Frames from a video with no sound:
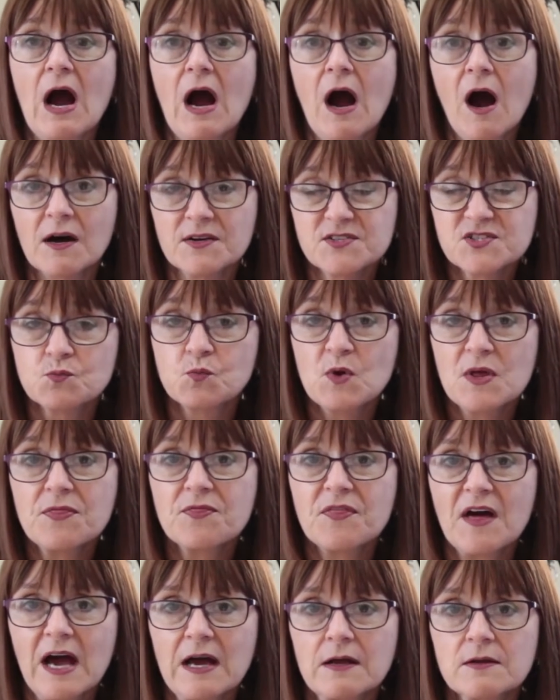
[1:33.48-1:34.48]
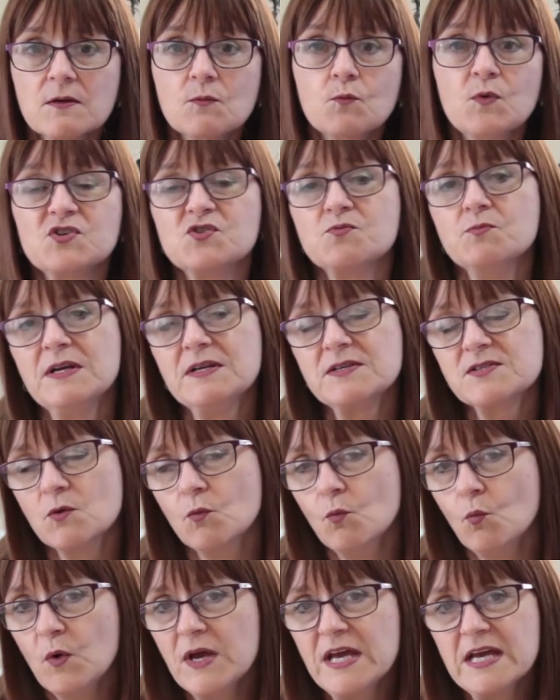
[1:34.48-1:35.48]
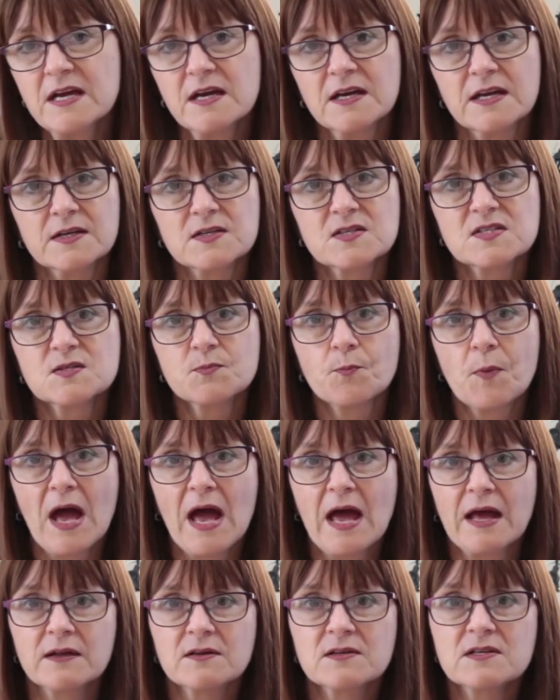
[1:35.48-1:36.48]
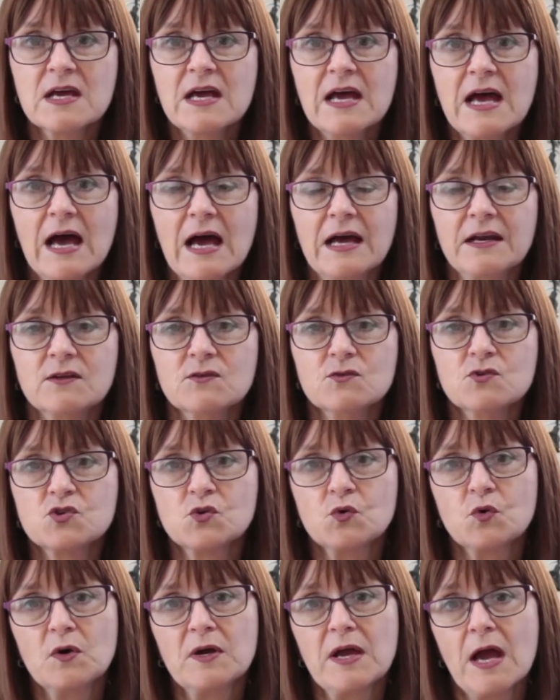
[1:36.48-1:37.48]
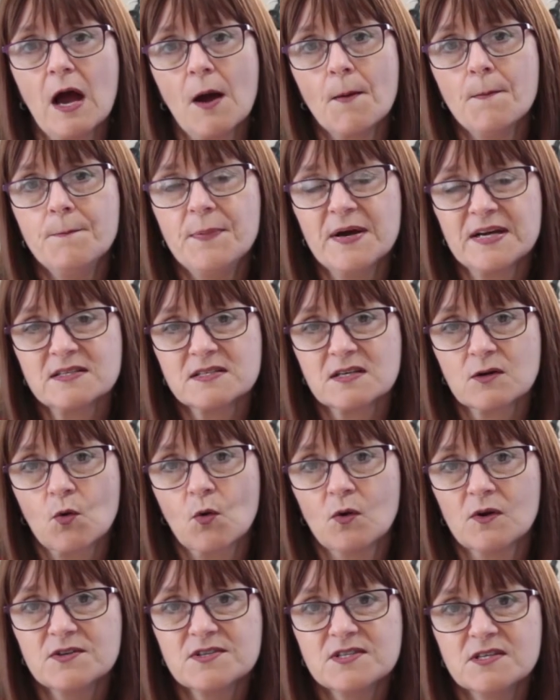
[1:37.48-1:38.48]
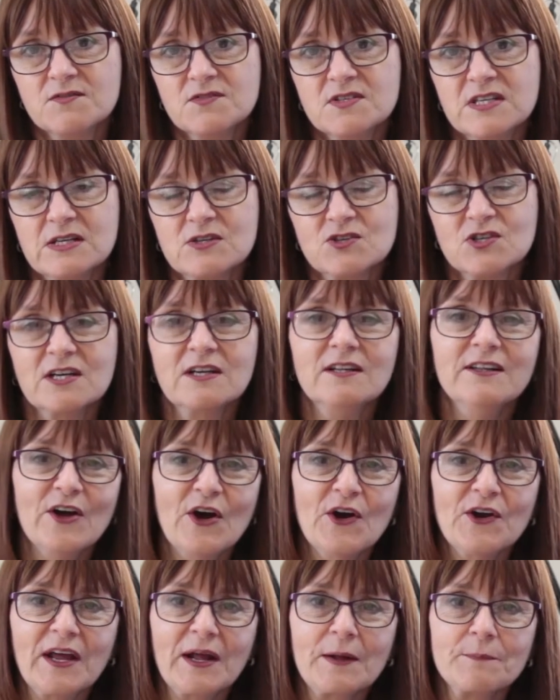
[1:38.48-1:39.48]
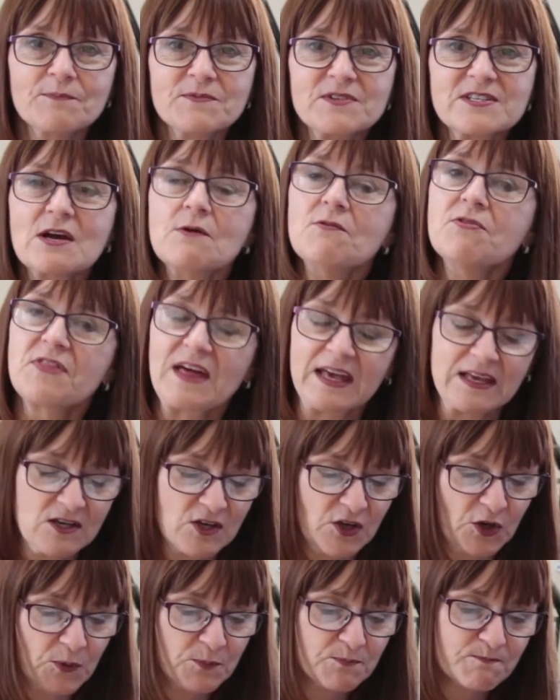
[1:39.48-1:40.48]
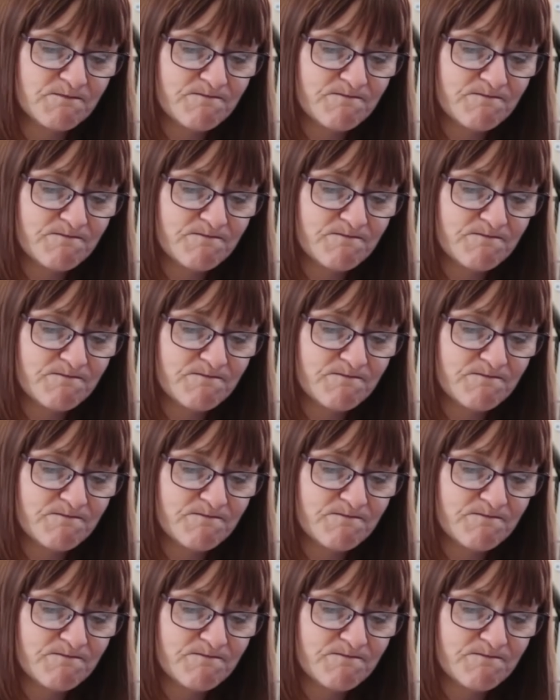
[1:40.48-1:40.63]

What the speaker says: us with that, which means that we can expand and enjoy a better quality of teaching and learning. So thank you.